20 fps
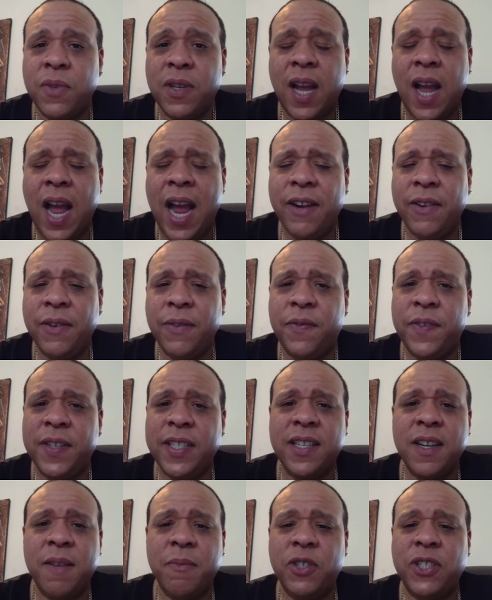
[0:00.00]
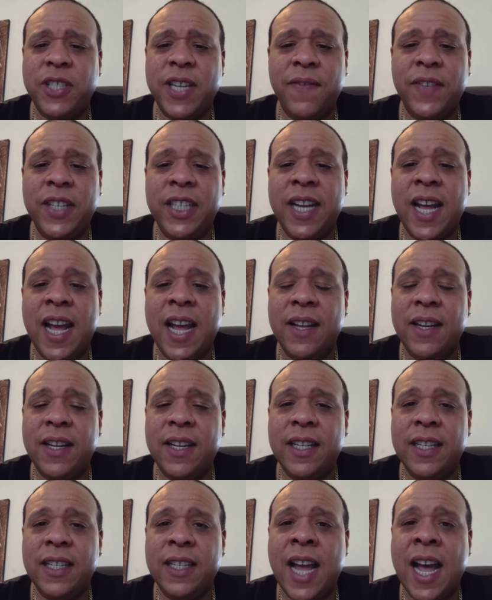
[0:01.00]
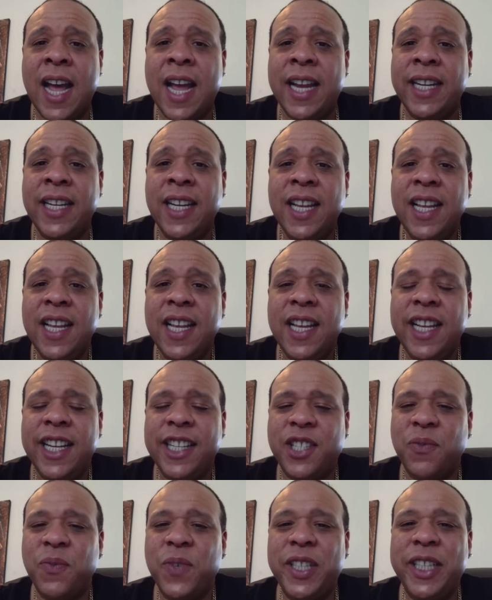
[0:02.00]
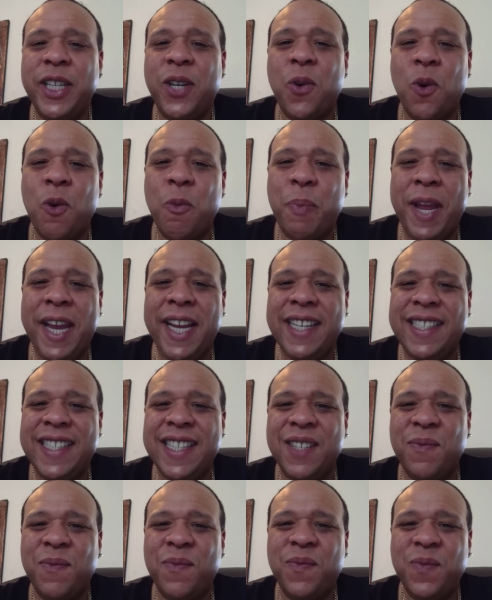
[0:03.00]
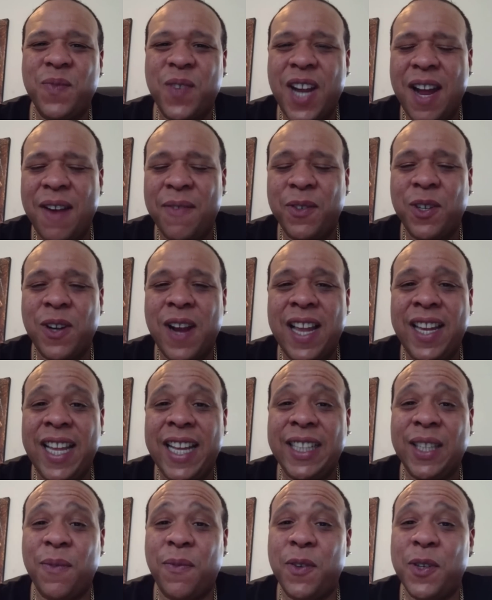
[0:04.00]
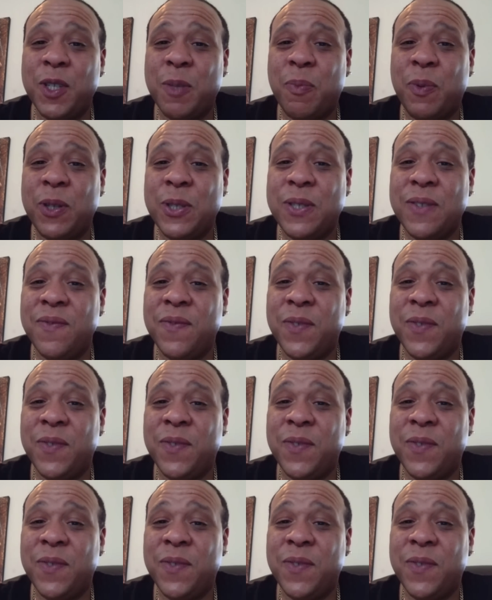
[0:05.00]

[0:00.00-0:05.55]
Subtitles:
Iron Fist number 79. It's a really cool painted cover. I like the first person